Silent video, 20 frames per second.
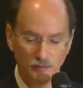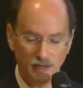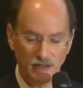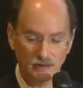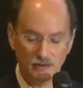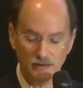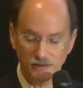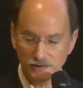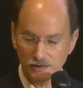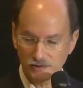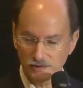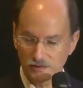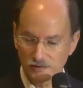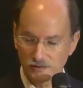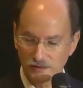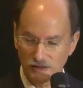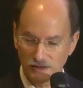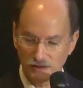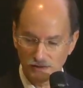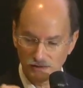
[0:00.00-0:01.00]
pellets,
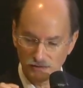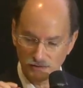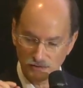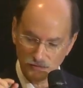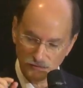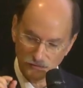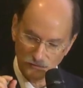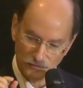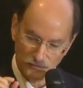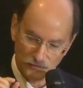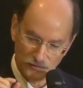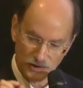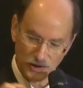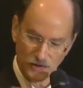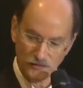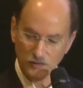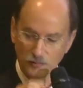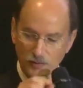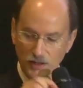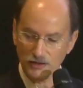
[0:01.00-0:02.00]
and you
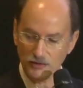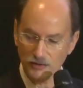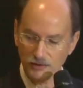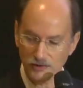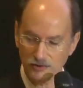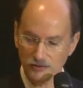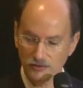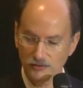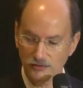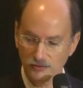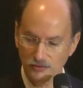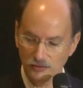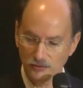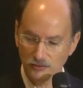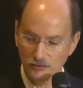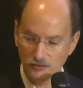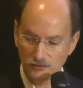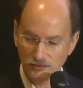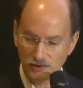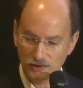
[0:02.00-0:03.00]
send the pellets through
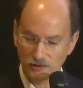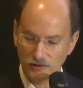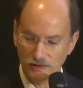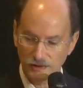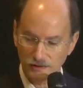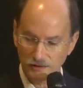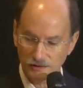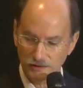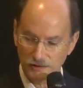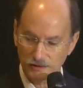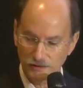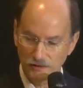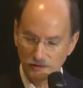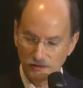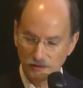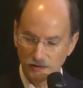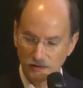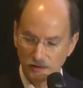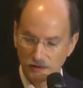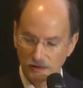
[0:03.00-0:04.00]
two slits.
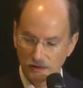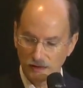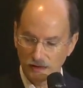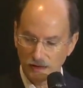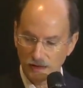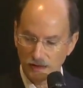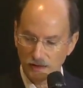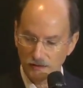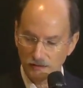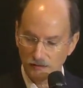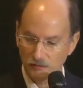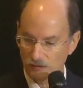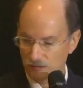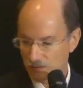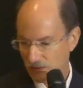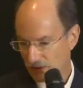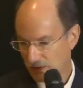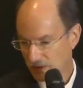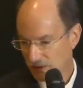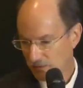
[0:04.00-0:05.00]
And
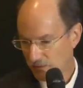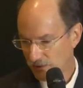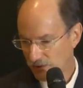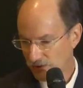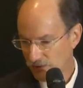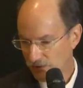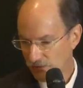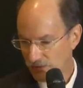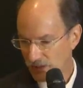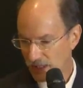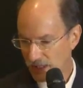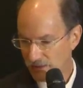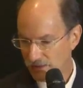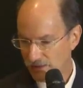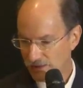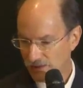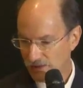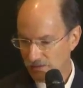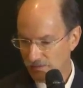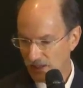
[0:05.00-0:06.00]
uh, when you do that, you
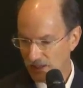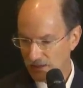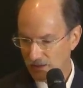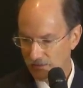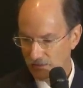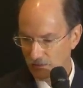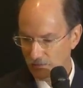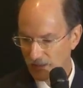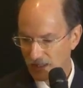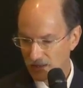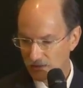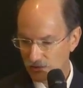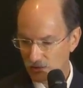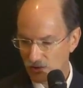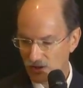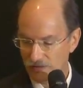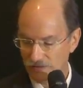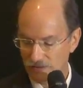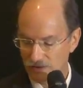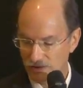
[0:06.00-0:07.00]
see many of them bounce
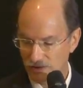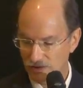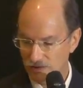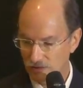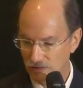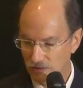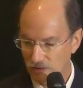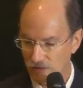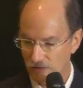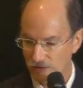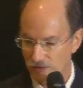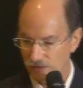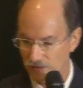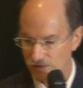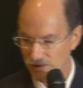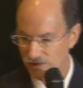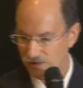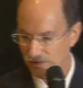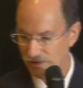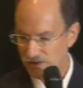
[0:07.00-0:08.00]
off because they don't go through the
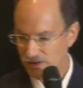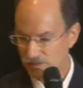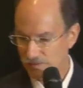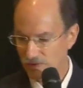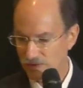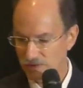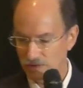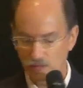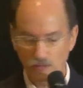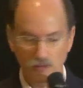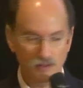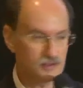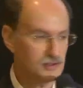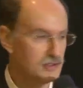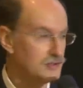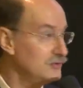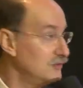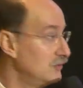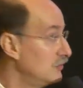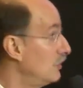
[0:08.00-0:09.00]
slits. But the ones
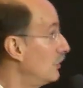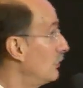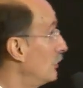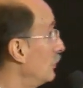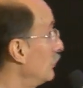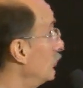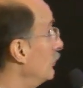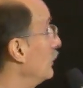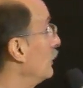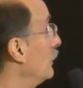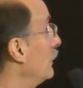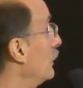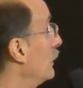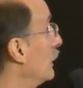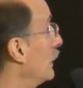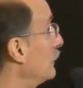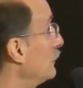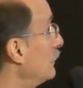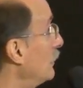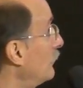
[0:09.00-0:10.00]
that do go,
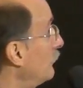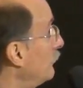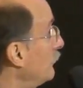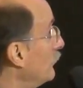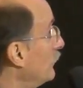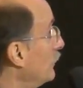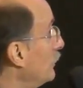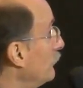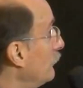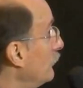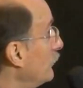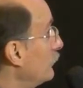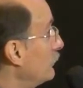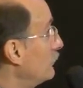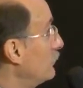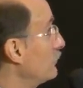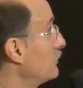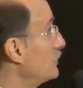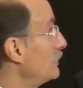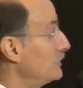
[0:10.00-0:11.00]
end up eh, with
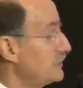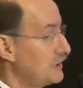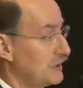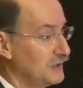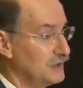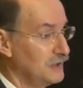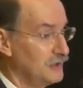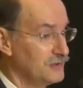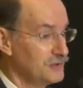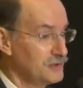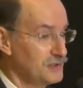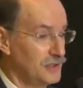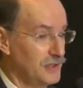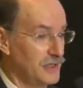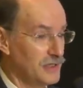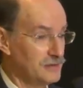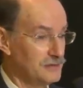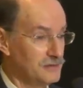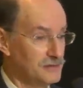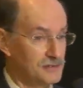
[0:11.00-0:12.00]
two slits on the other
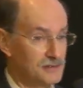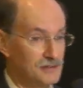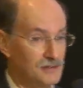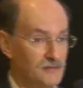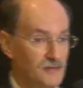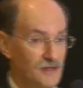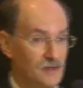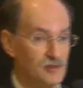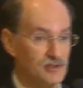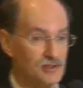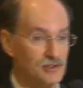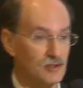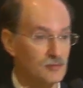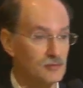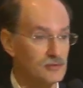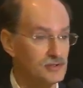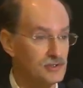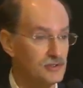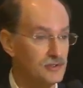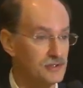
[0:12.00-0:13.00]
side. This is the famous
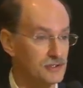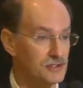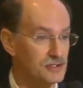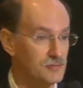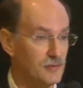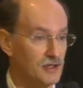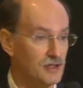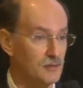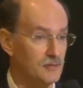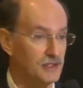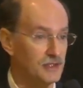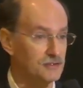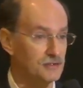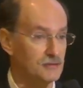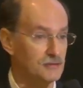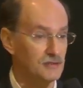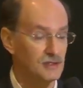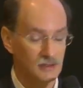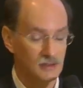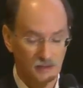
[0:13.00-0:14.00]
double slit experiment.
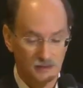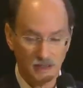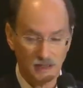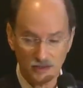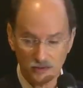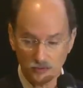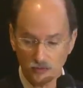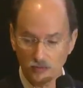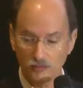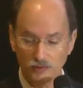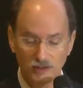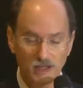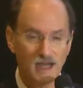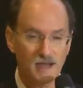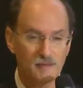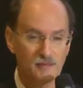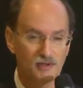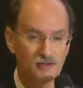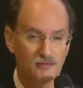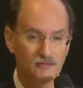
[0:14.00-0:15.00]
That's what would
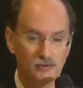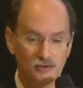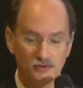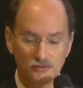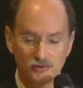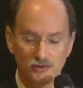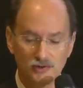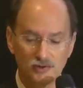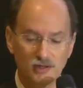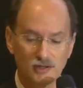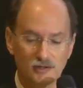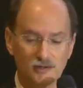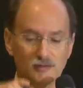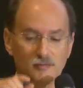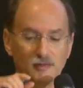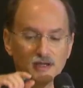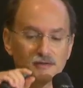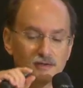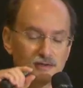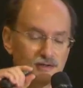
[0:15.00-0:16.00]
happen if you use things
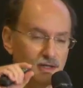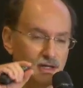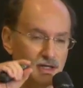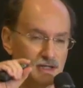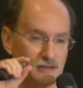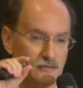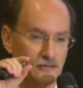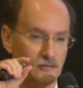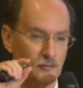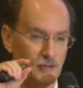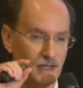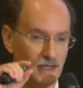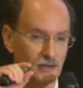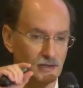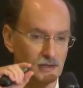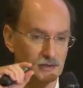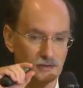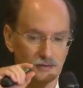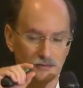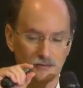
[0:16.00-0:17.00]
about the size of a
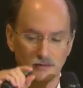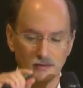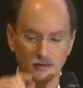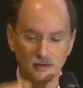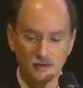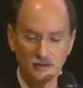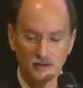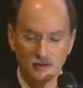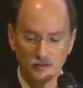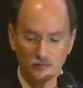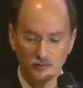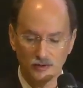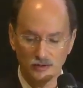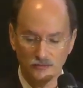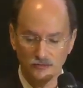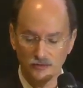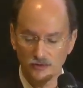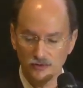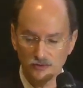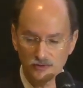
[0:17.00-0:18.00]
pellet. But
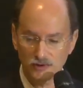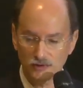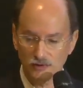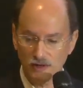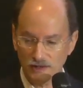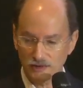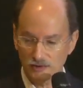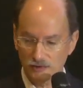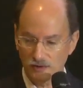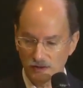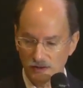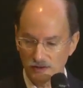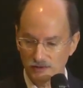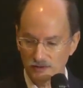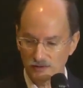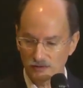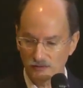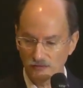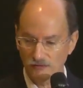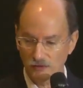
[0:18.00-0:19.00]
if you use
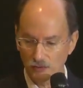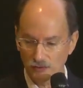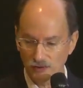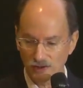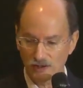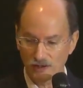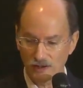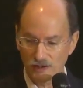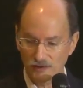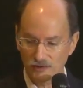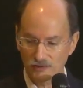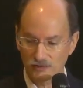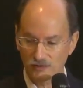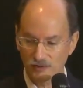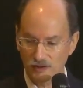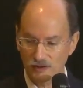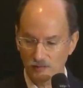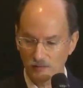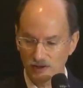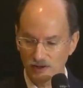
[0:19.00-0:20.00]
electrons or photons or
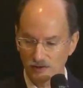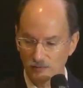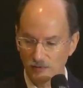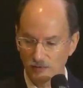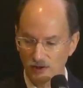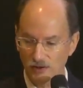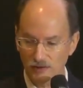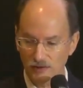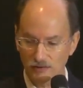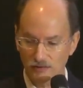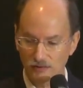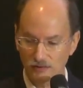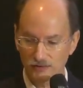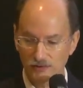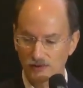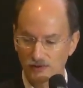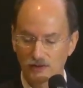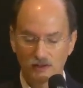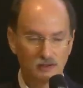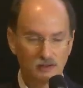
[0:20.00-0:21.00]
elementary
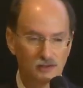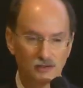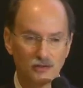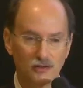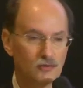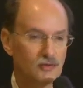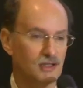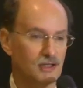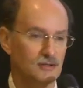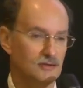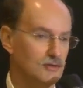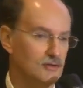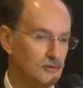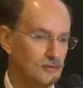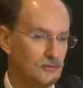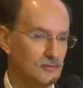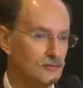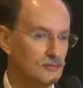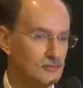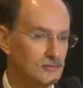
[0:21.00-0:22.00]
particles, you don't get
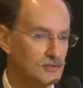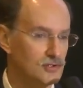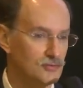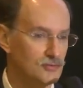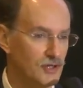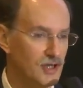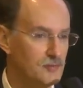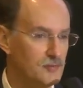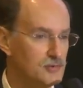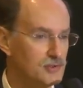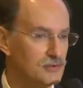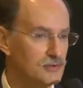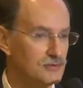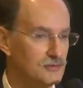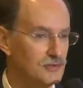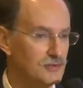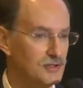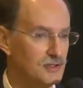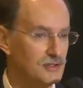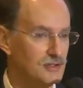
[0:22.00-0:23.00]
two stripes,
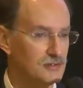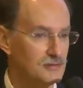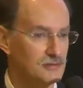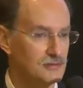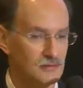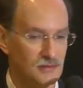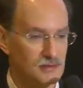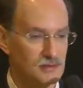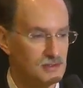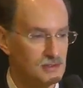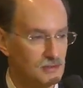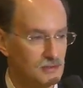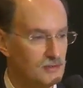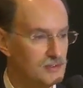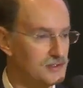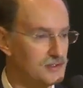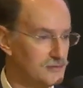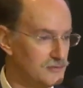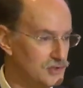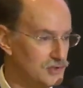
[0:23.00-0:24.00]
you get a
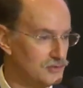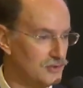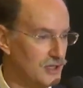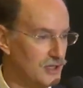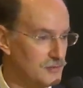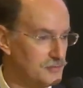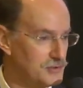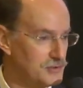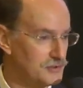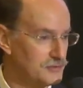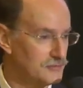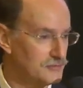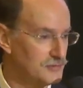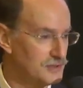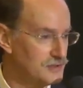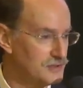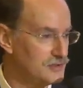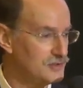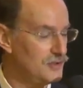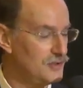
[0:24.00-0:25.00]
series of stripes.
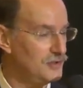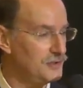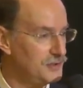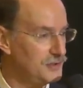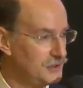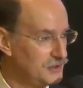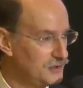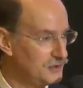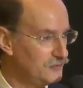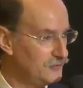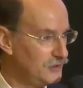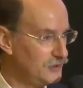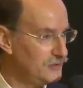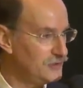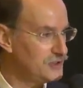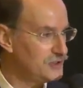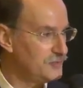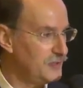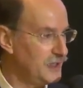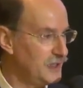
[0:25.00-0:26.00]
This is called an
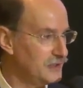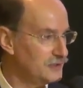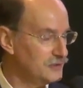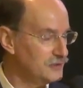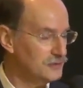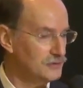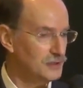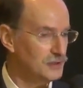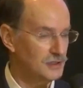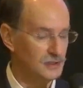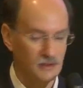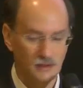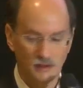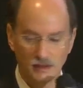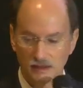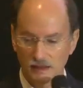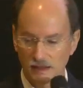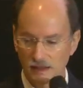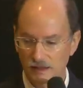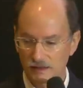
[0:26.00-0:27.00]
interference pattern,
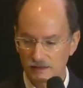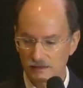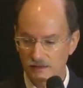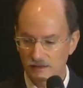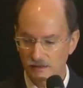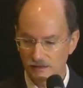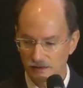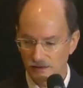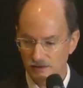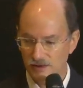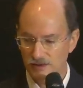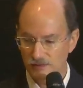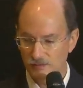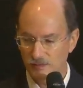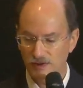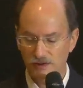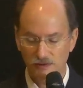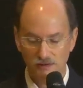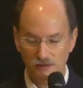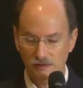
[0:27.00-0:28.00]
and this has
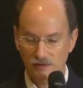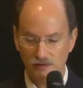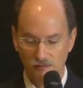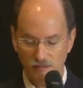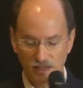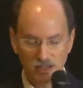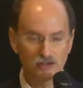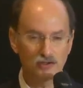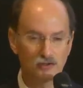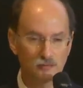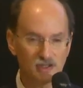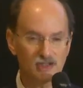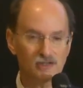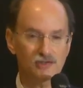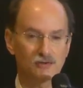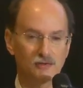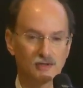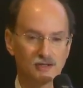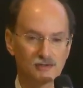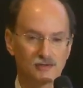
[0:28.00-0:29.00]
been a major
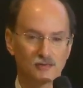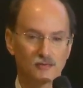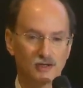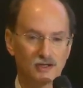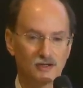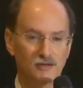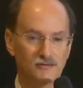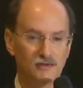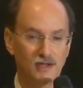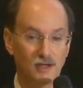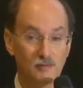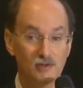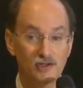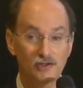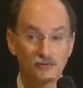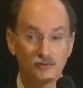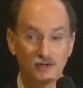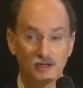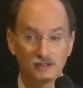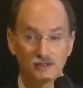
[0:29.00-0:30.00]
mystery. It's a way of
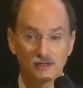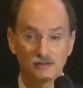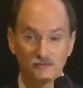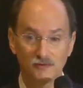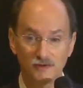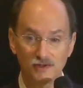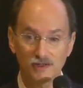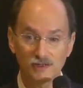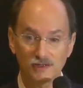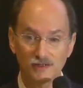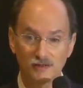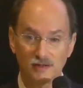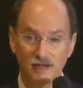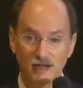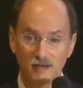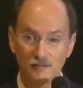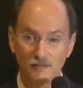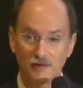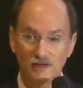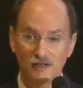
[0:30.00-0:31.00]
demonstrating in a physics
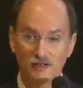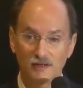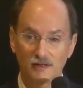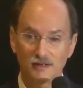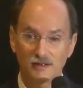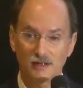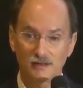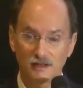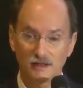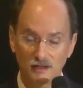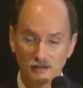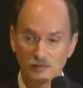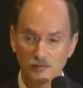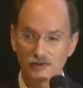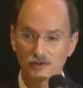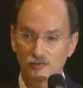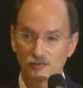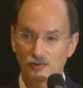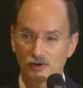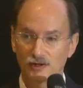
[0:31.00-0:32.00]
lab that
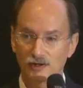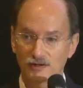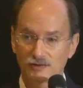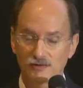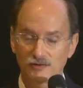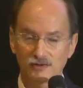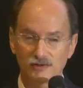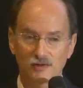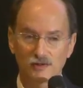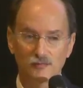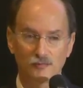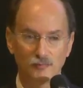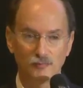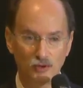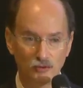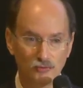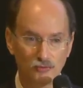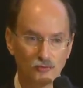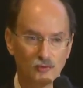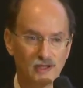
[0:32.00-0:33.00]
elementary particles are
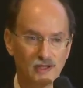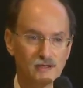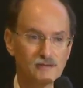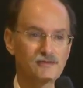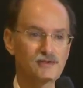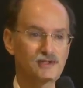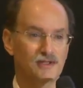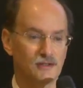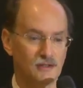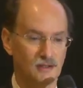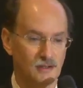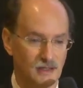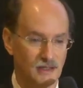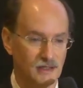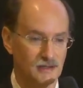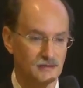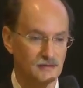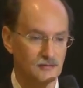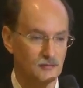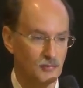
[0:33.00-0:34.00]
both waves
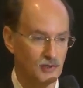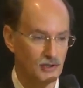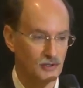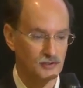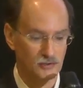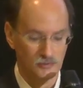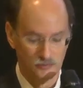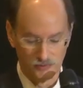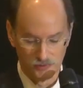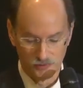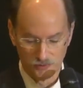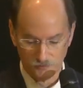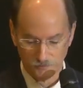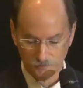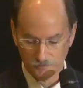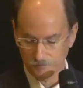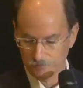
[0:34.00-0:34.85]
and particles.